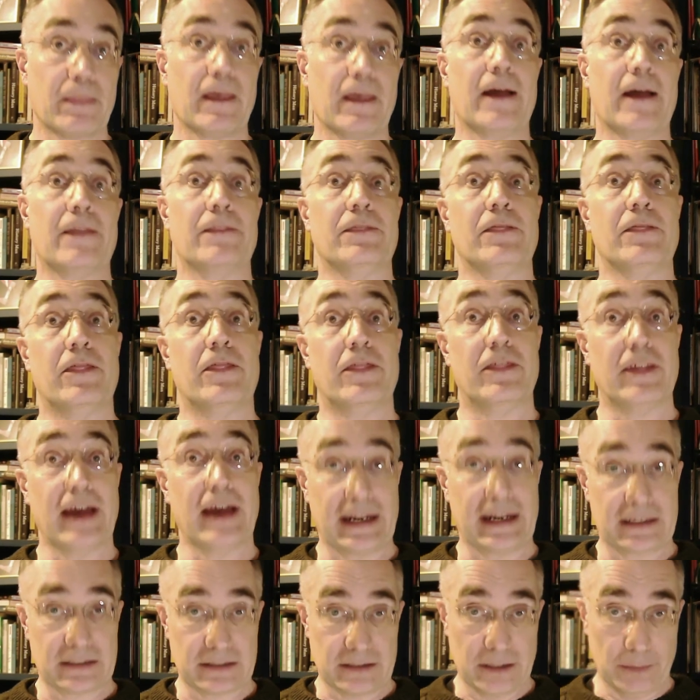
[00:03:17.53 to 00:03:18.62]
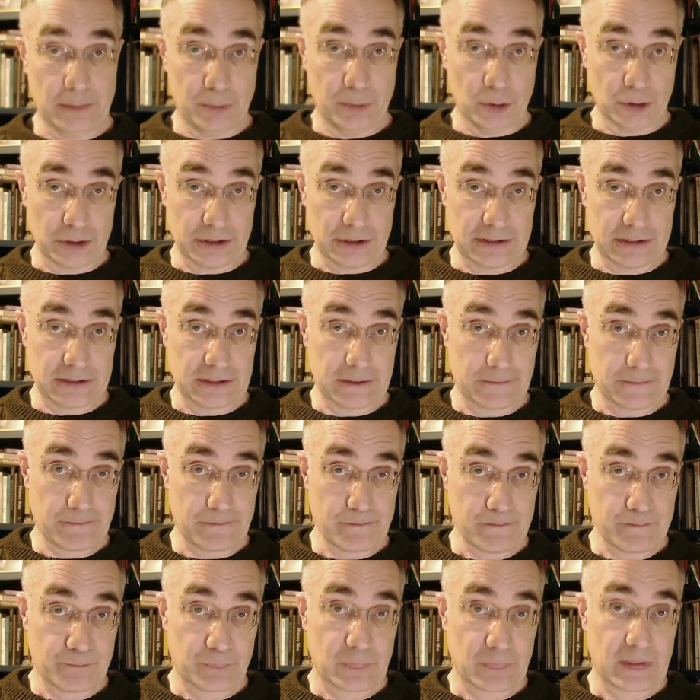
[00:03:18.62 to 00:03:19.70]
And that's the point.
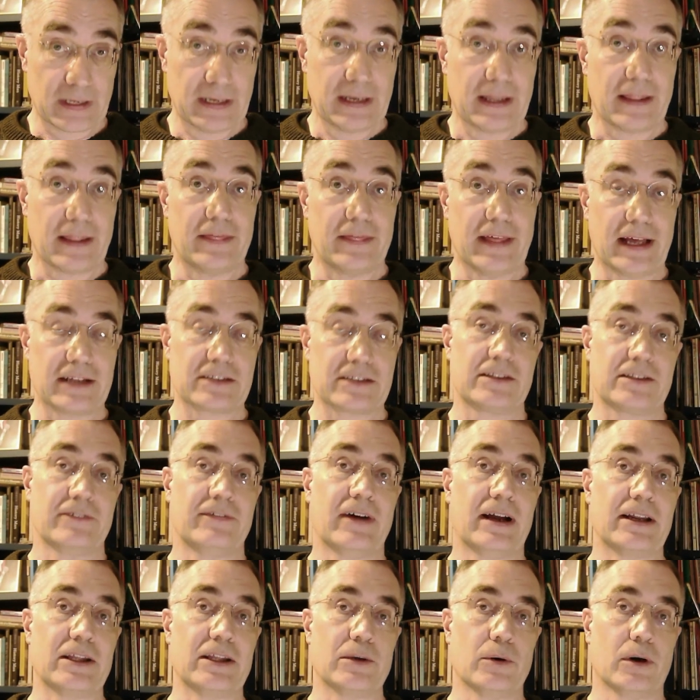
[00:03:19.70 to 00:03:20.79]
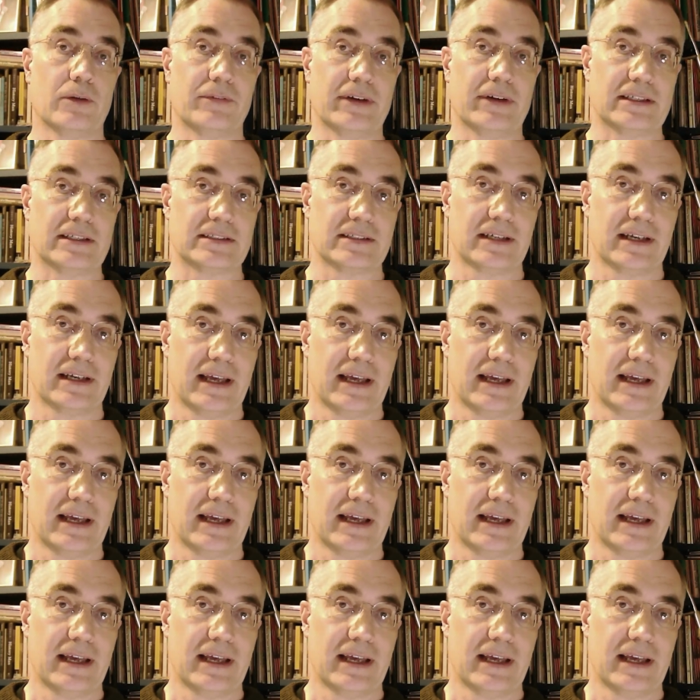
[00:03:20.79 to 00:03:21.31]
That's the value of it,